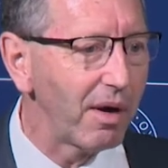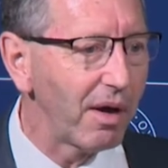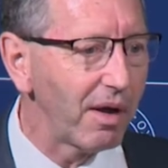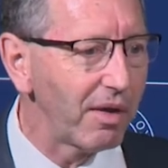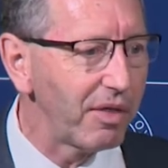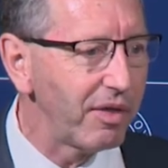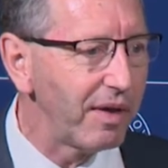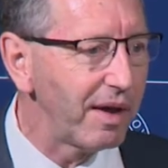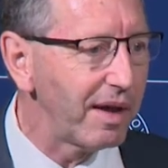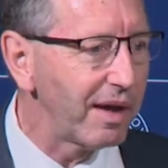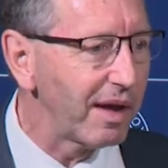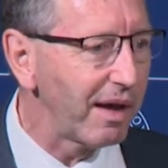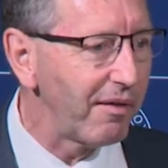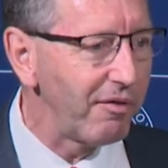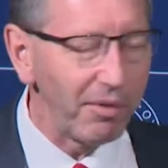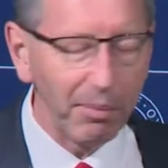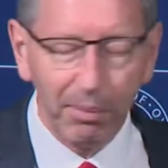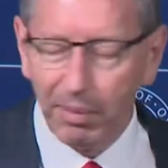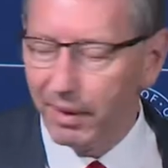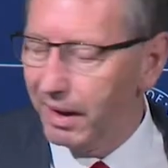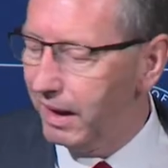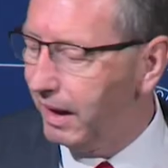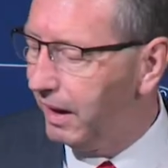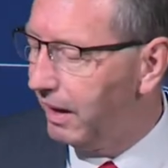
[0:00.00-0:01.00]
I think
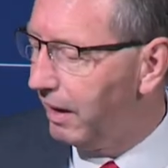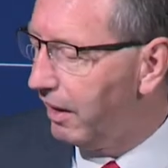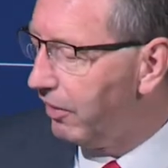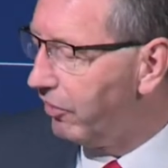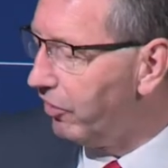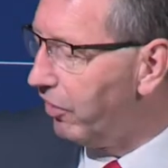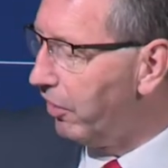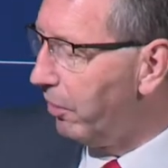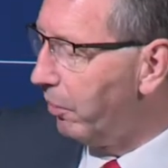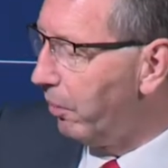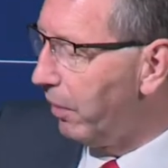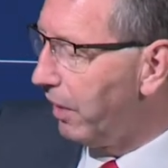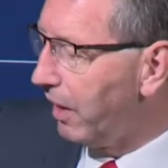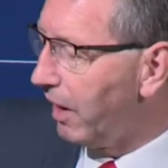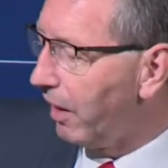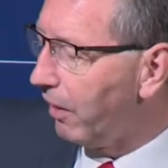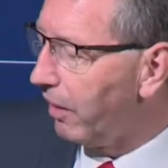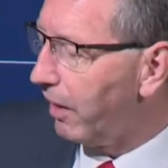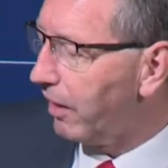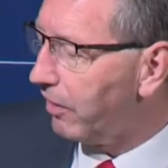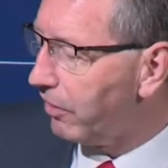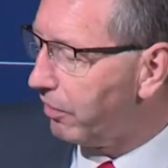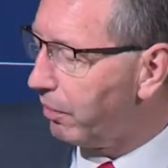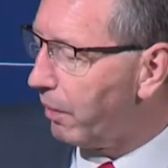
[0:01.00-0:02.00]
everybody in this room would know
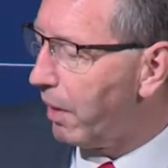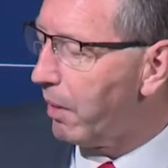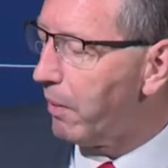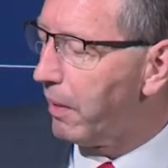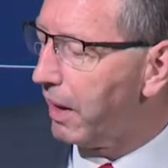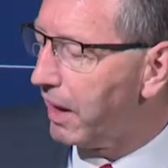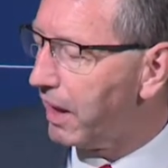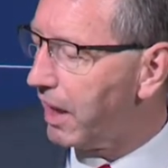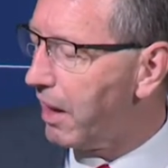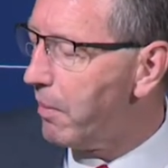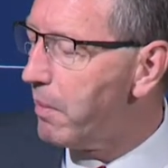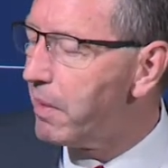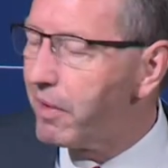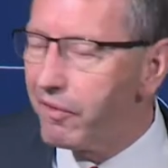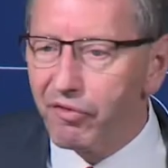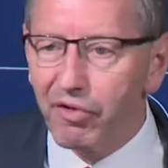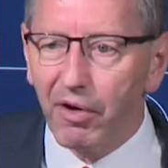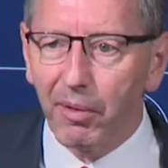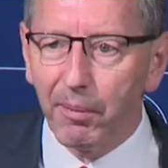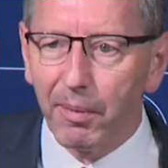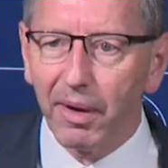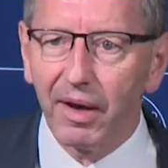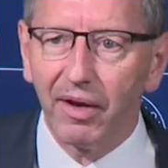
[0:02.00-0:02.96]
that's where we're coming from.